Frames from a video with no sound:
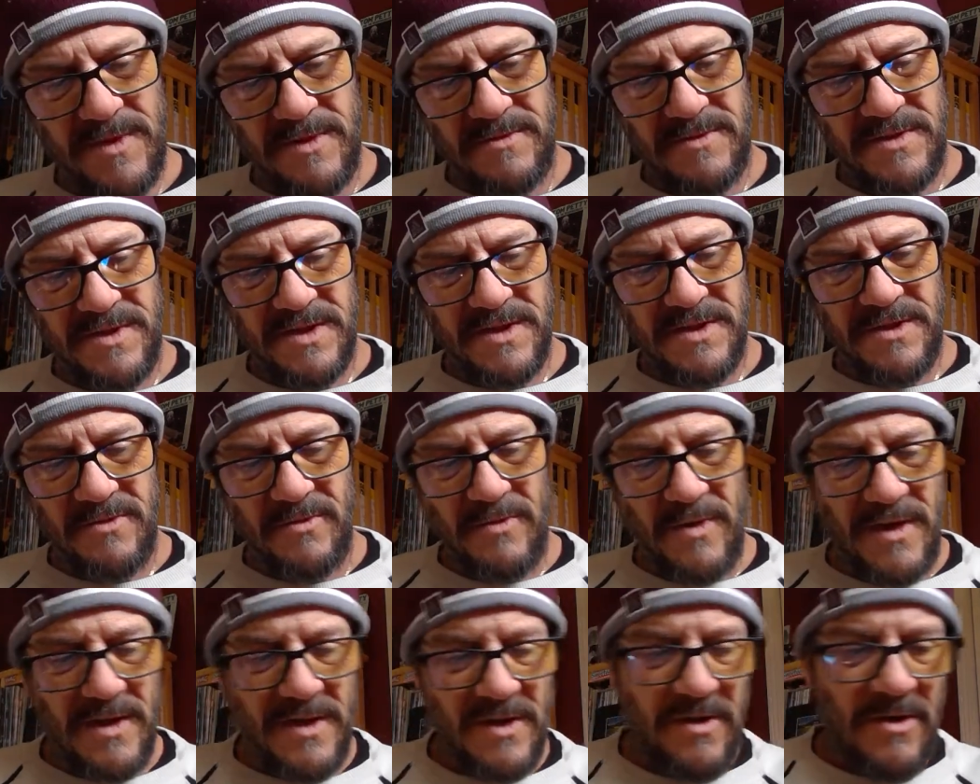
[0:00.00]
Just the
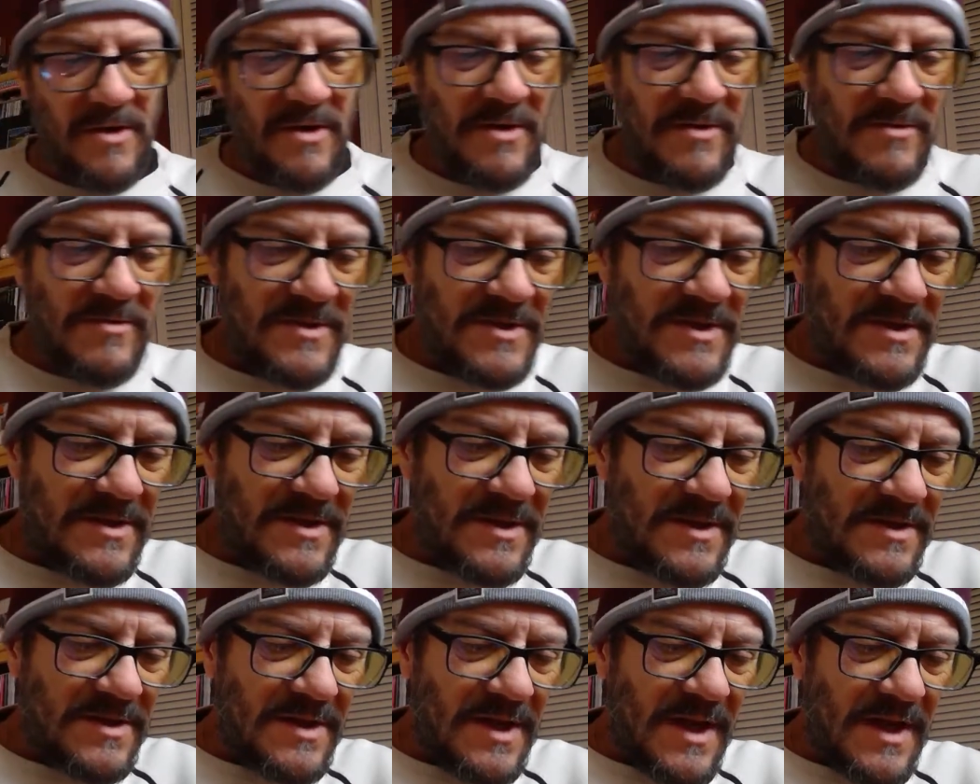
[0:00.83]
way the card was
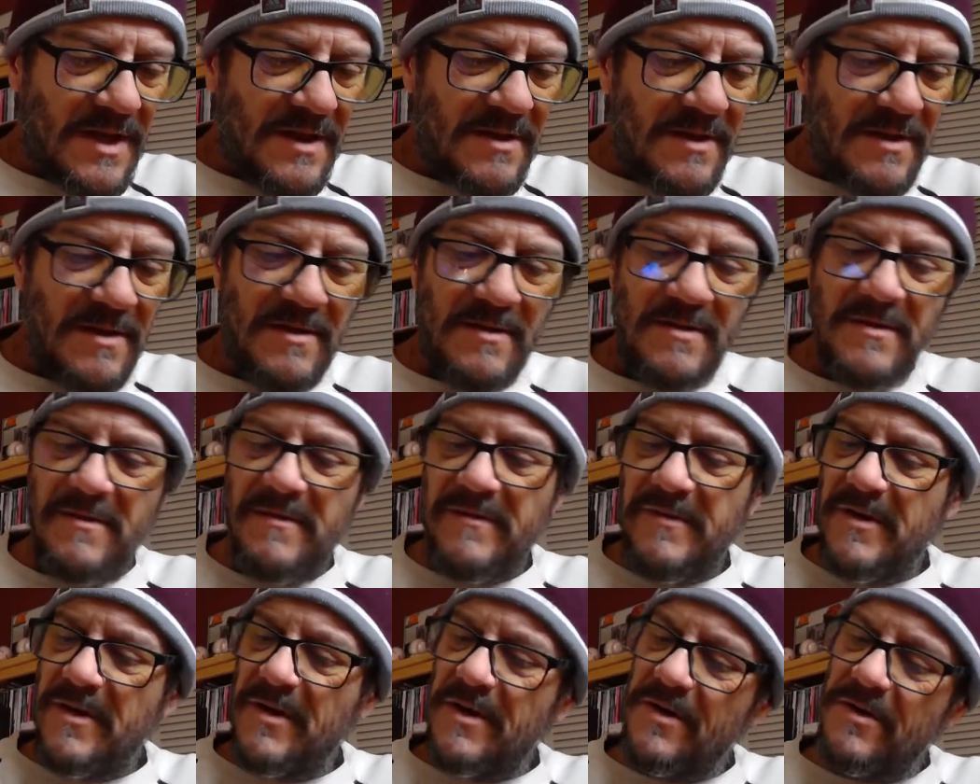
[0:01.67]
designed.
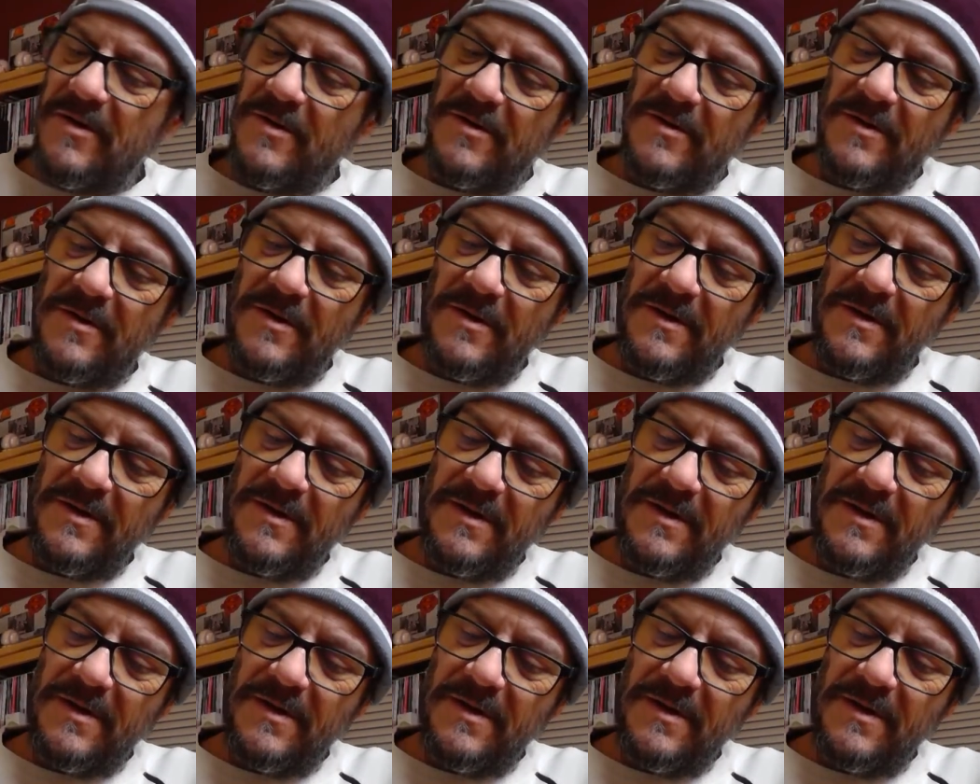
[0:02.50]
Very cool.